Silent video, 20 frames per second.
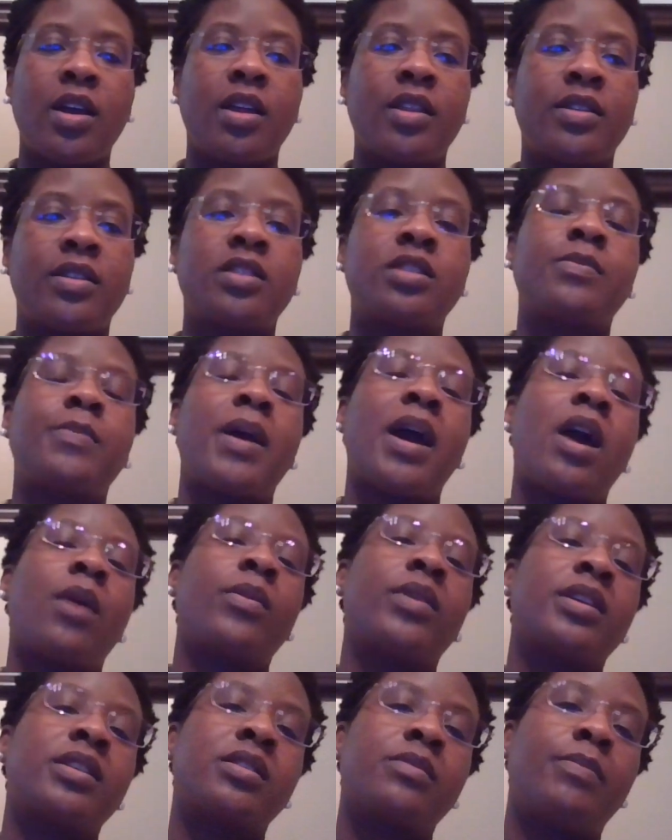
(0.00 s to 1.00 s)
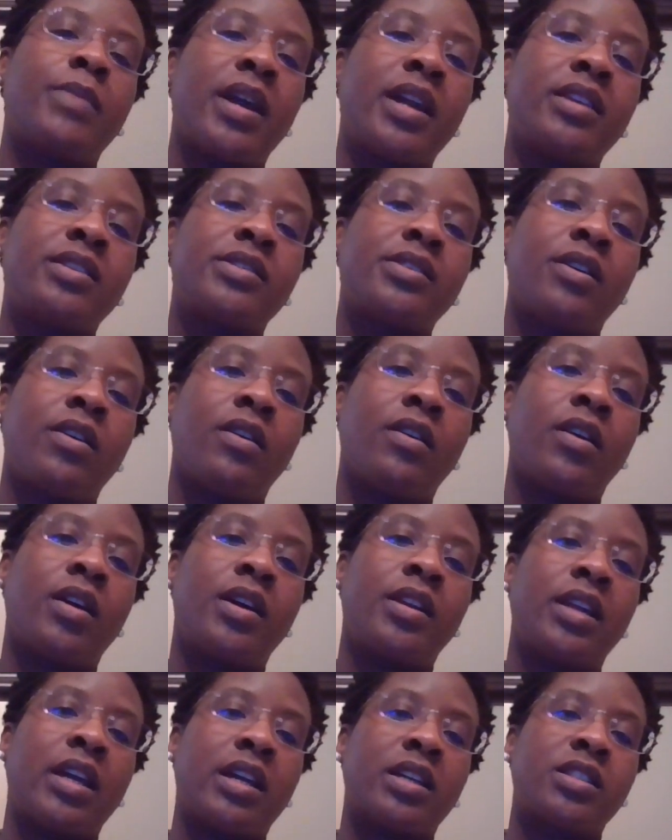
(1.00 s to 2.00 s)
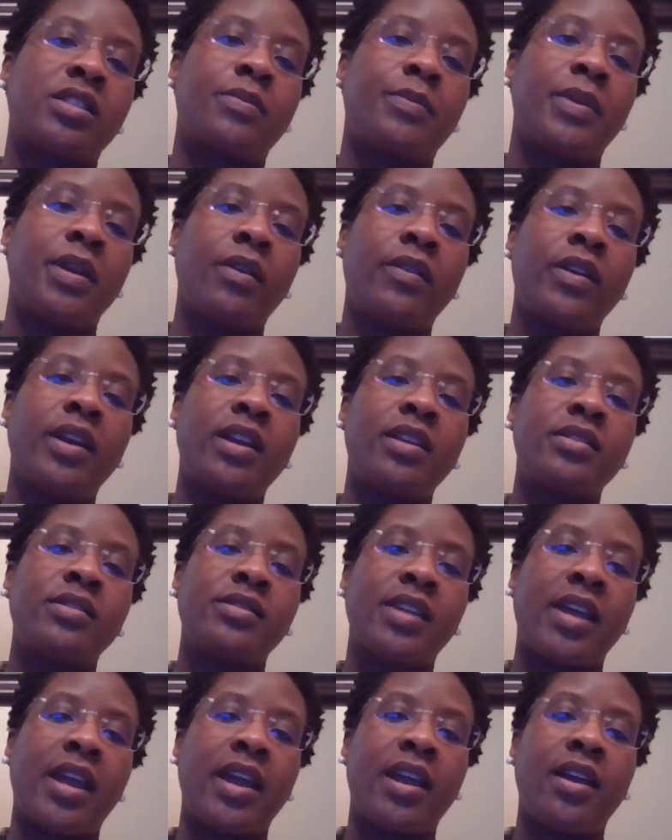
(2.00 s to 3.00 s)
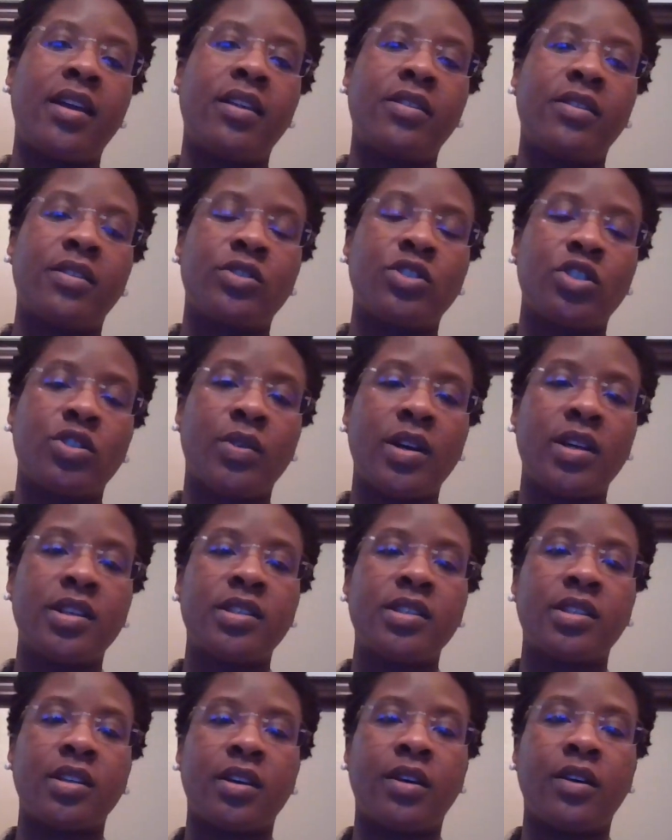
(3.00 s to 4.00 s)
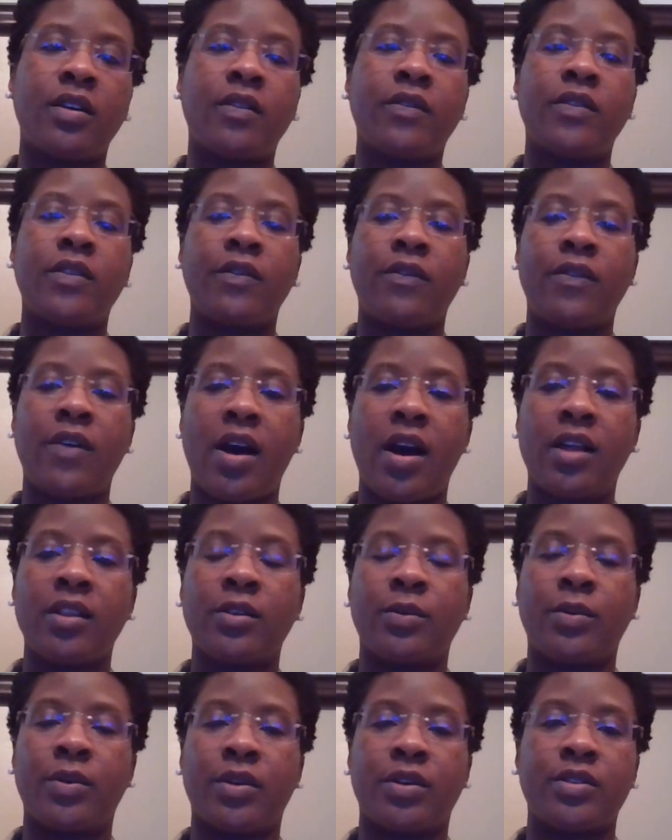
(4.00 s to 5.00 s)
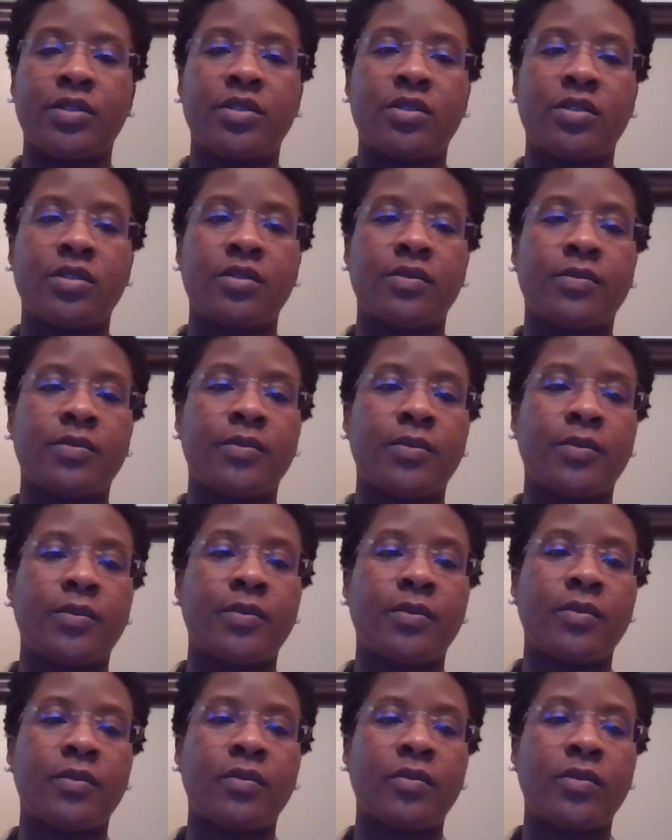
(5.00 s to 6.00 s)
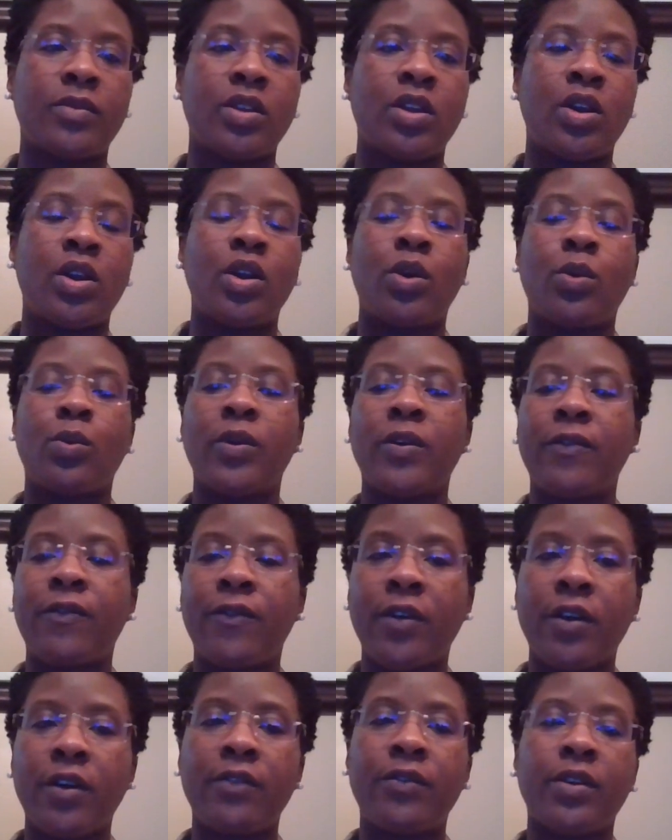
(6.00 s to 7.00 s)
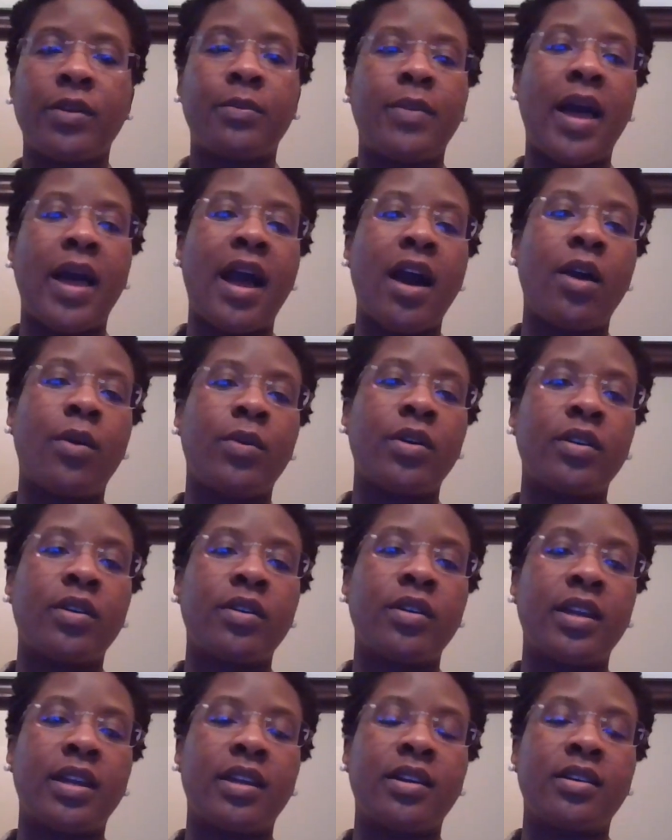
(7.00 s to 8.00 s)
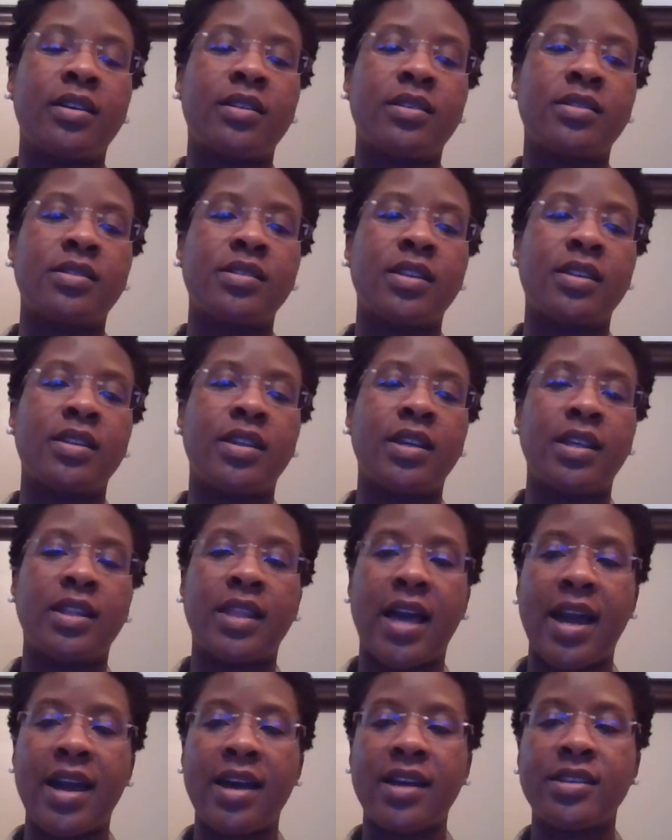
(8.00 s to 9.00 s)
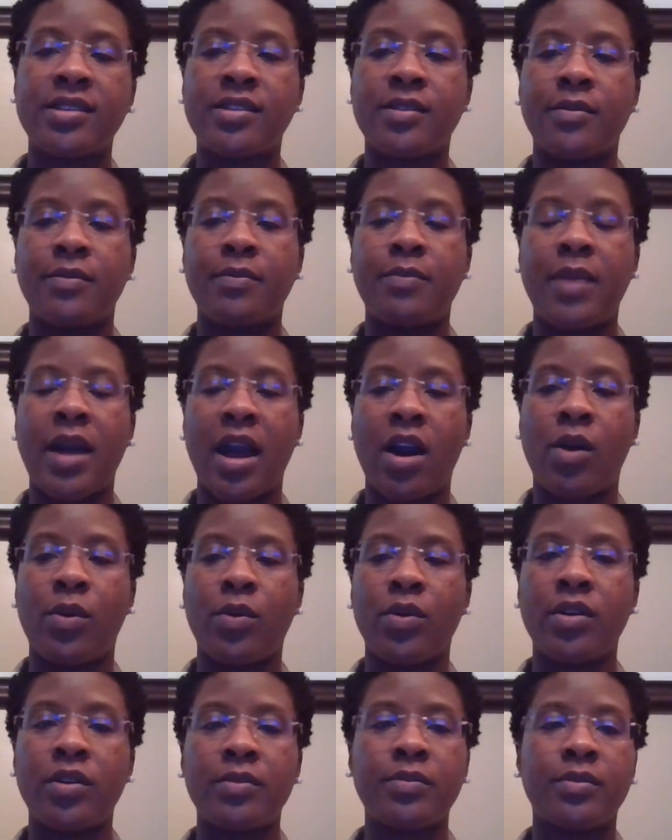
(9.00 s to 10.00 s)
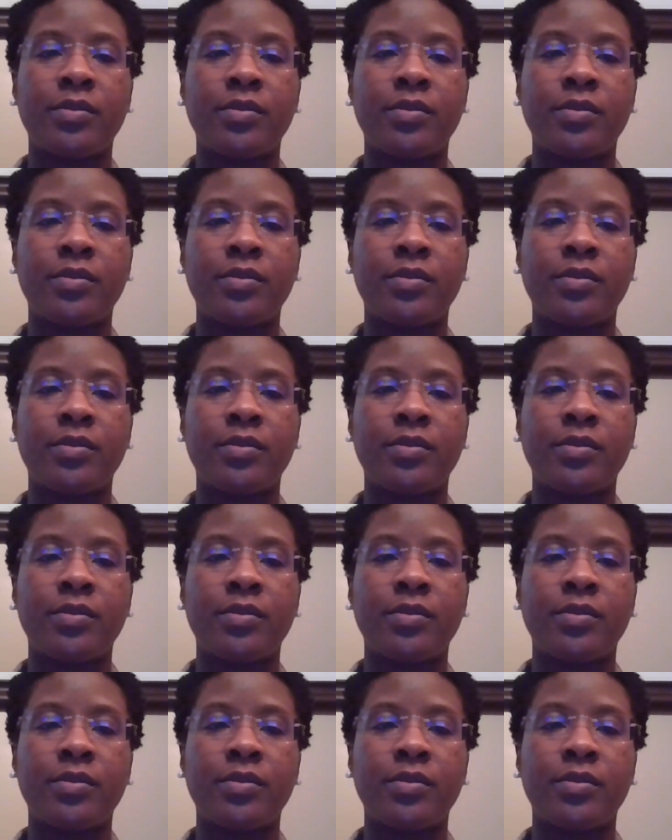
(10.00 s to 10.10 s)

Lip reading: This power is based on experience and the trust of the followers. Referent power is the last power